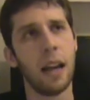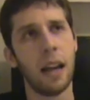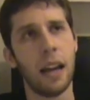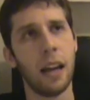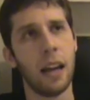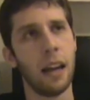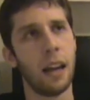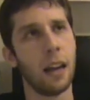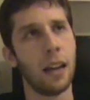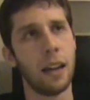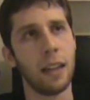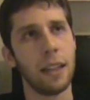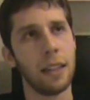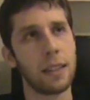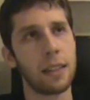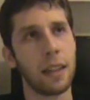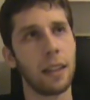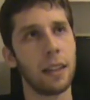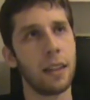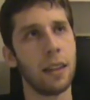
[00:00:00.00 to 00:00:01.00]

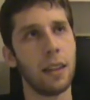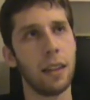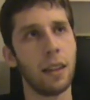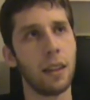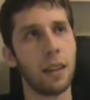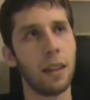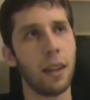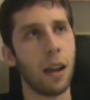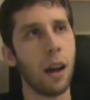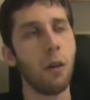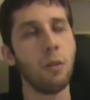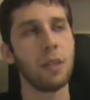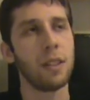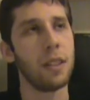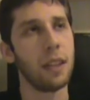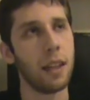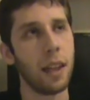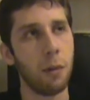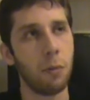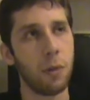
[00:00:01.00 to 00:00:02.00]
It's like they always
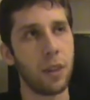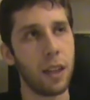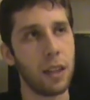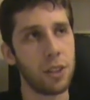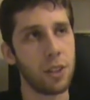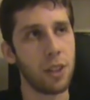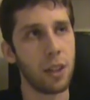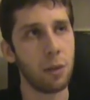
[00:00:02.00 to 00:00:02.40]
did that with Edge.